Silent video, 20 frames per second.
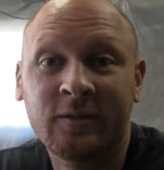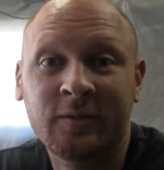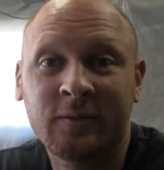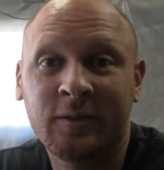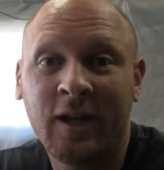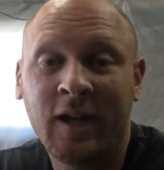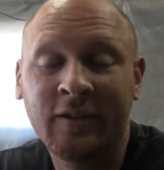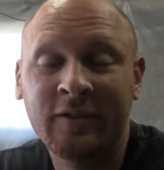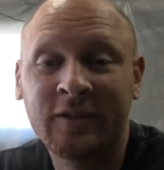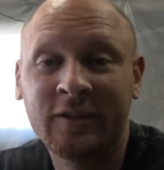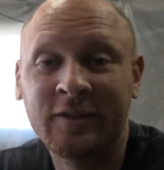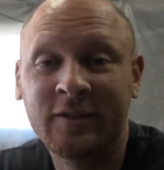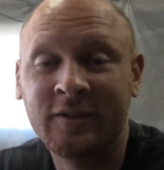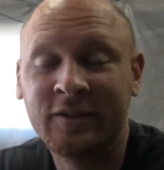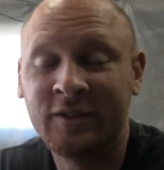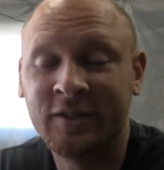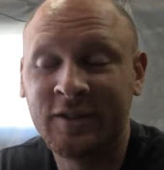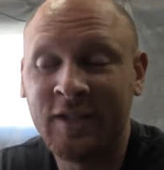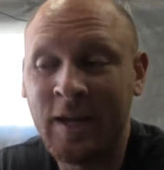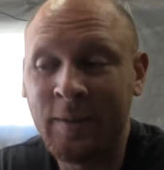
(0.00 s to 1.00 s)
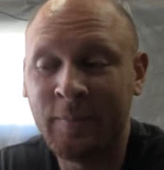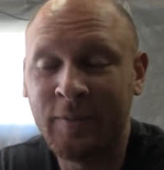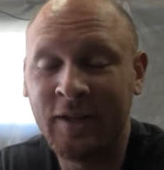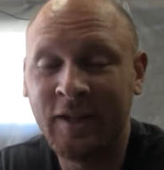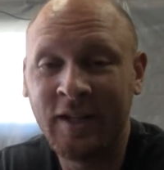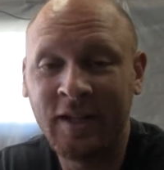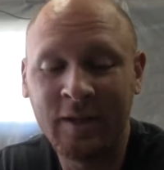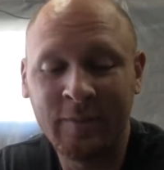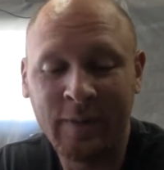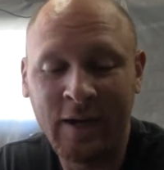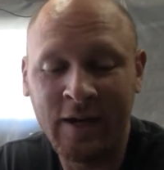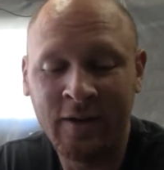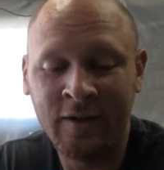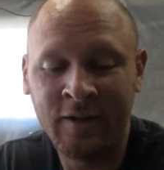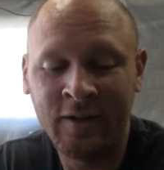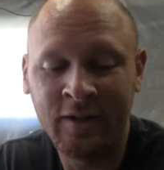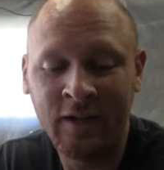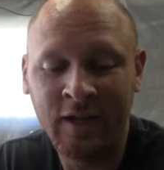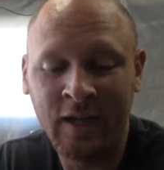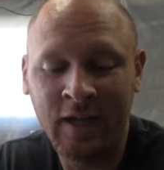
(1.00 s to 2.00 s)
whatever, just stopped thinking about
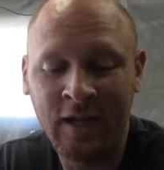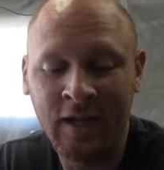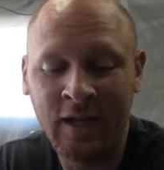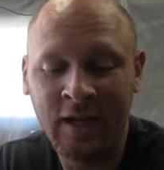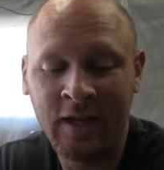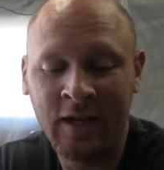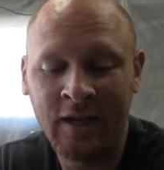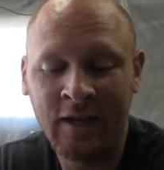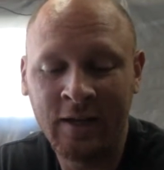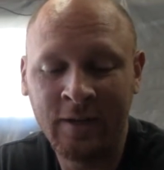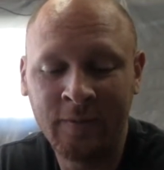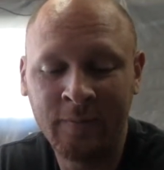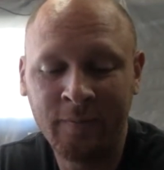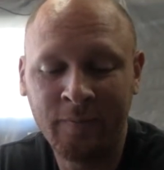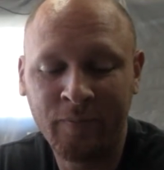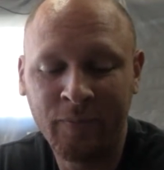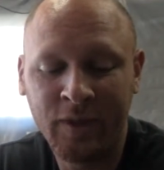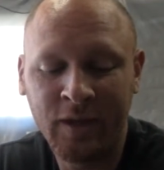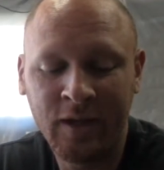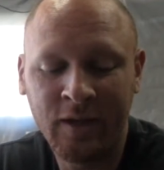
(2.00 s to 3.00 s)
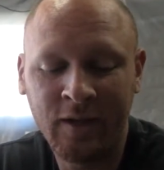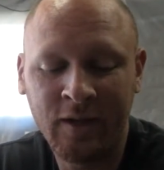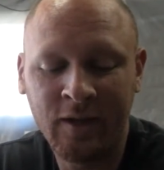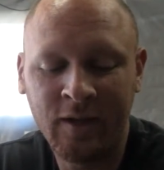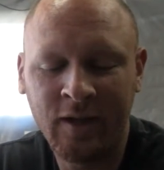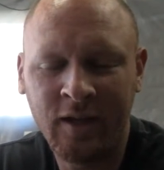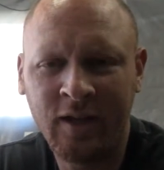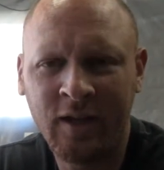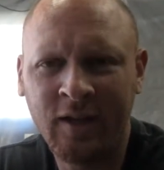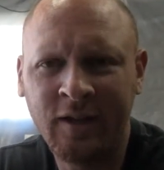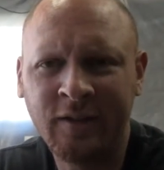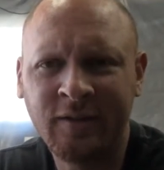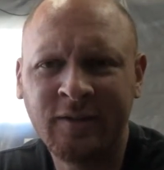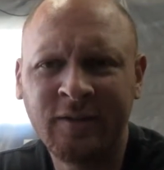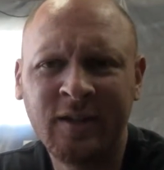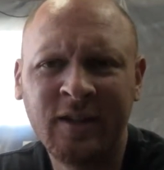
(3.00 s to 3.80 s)
it. And